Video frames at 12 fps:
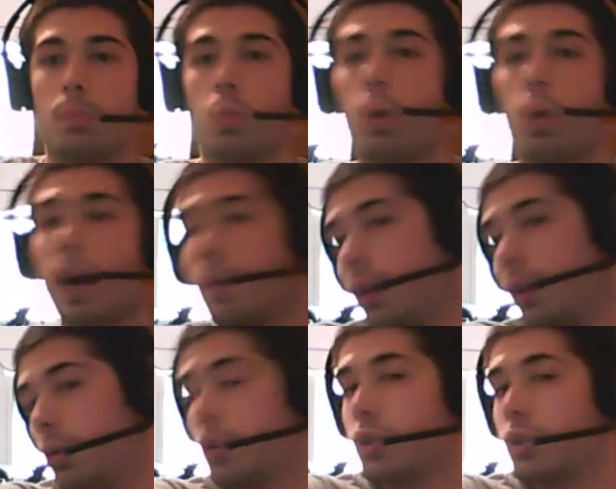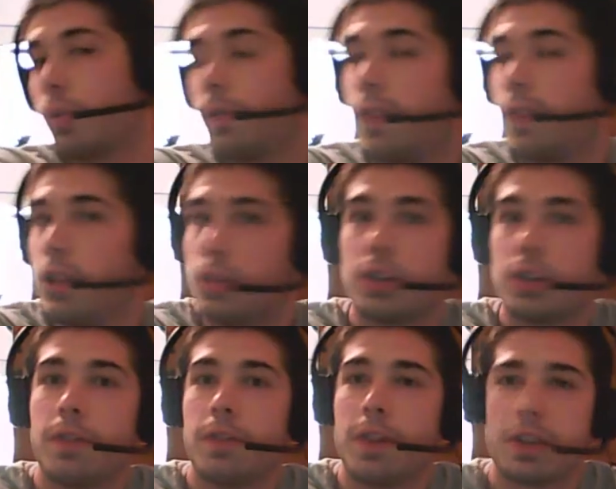why don't I do a short a
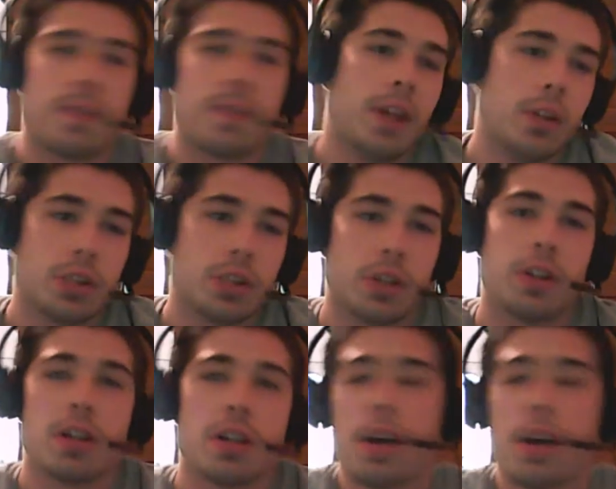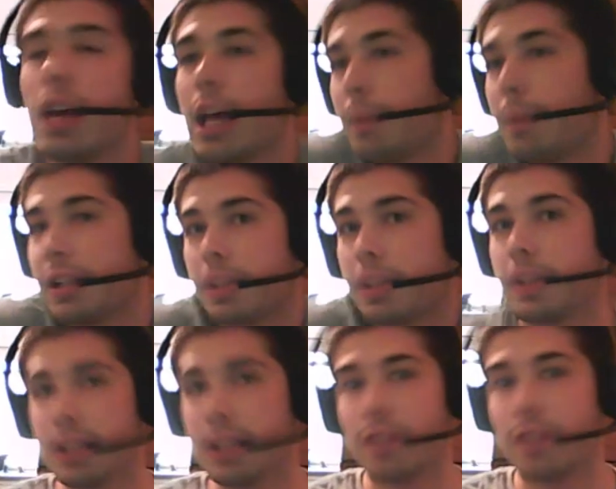video series about some of the
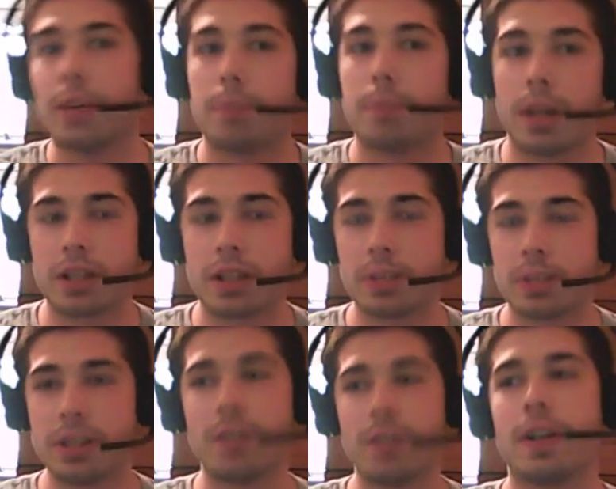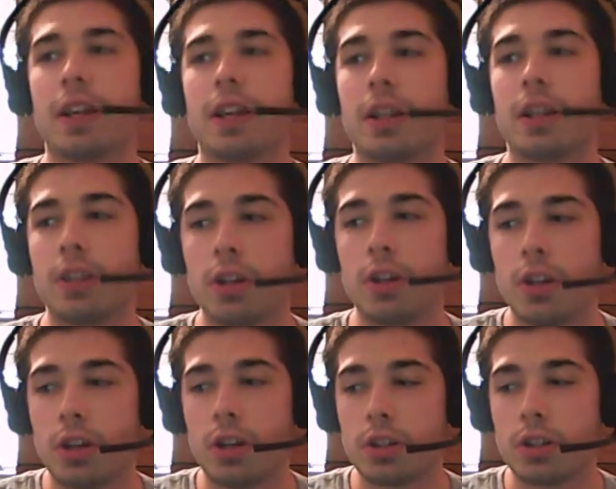stuff I pick and some of the stuff I get.
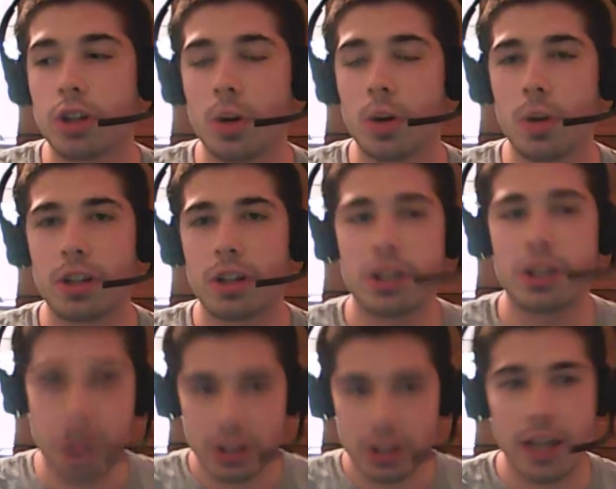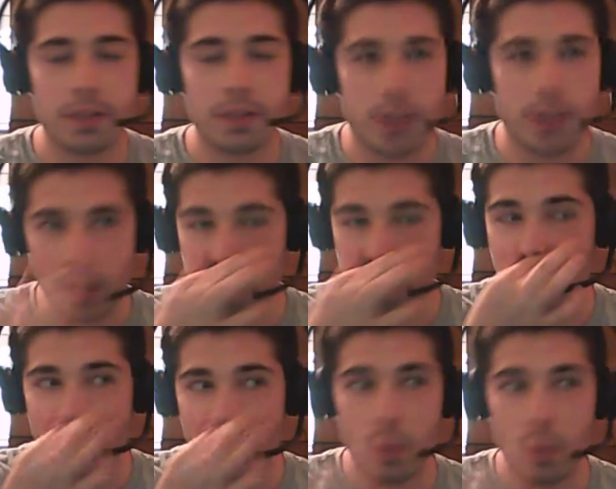So, just last Friday,
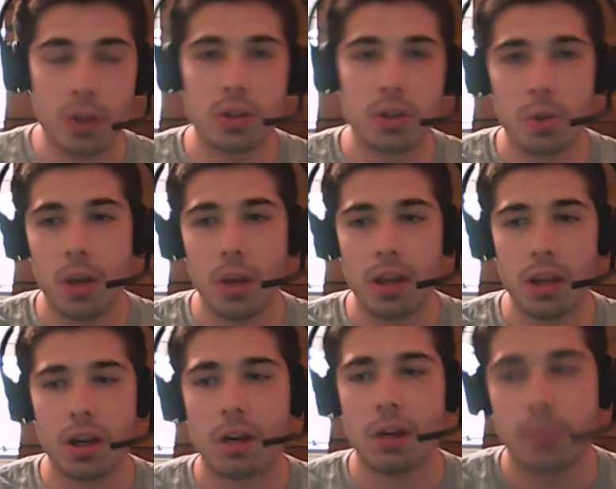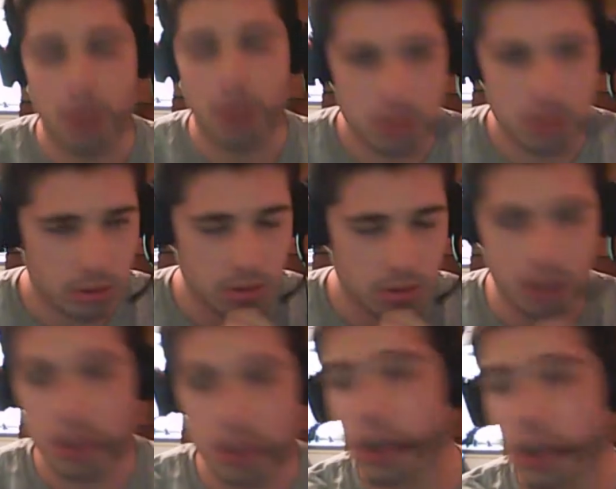I went to a
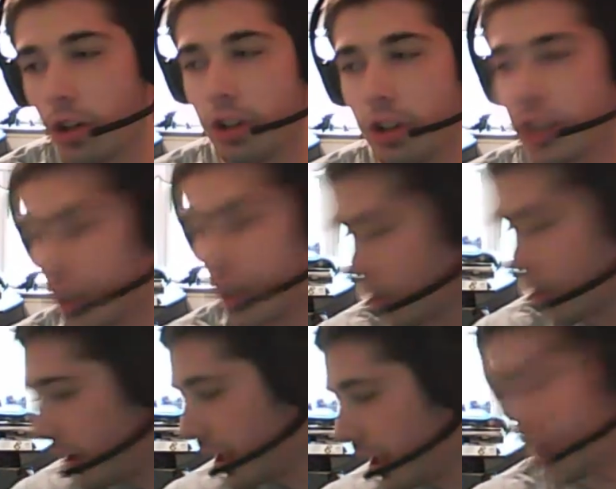yard sale and